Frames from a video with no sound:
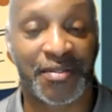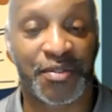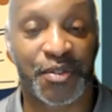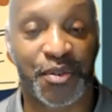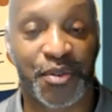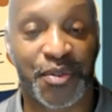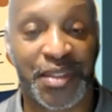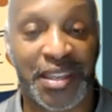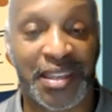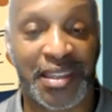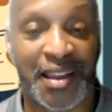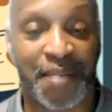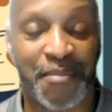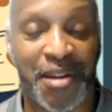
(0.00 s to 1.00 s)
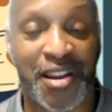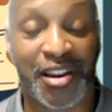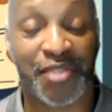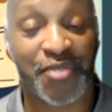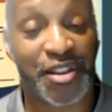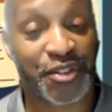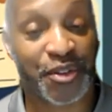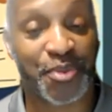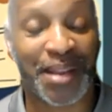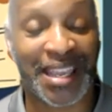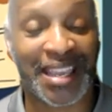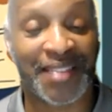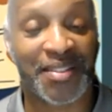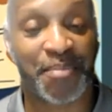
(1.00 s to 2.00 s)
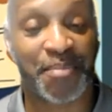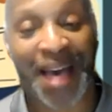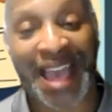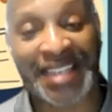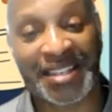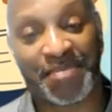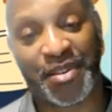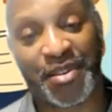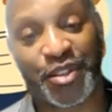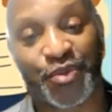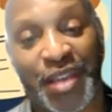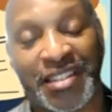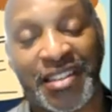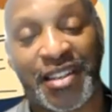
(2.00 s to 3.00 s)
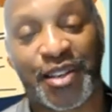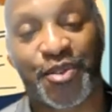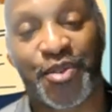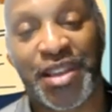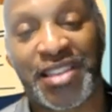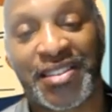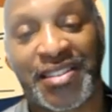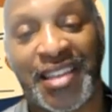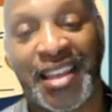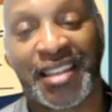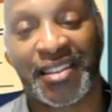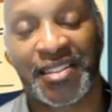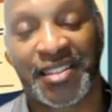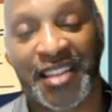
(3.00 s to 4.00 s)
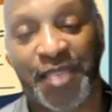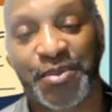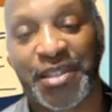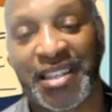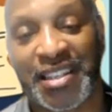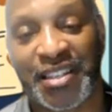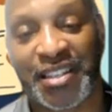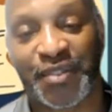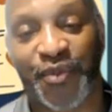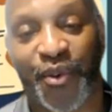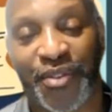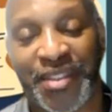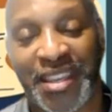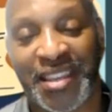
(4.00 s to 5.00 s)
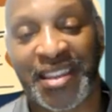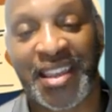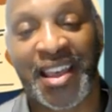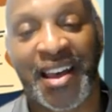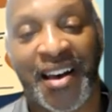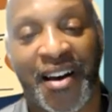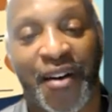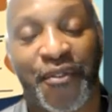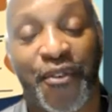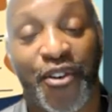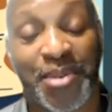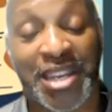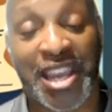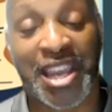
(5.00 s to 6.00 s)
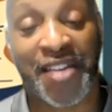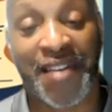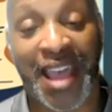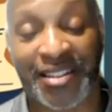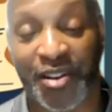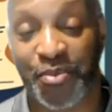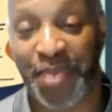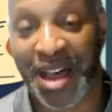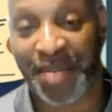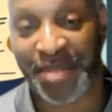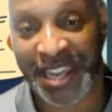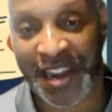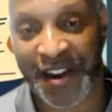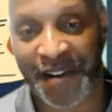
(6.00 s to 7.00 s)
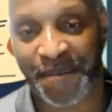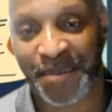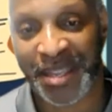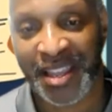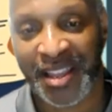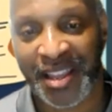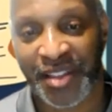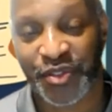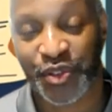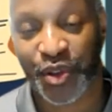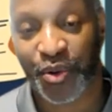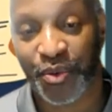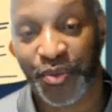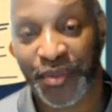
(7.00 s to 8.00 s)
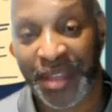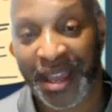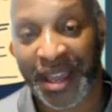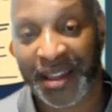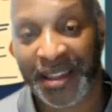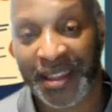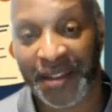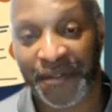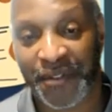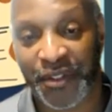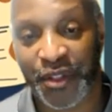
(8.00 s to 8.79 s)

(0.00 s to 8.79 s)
through the American Rescue Plan, the Biden administration increased the subsidies for the Affordable Care Act, Obamacare. So if for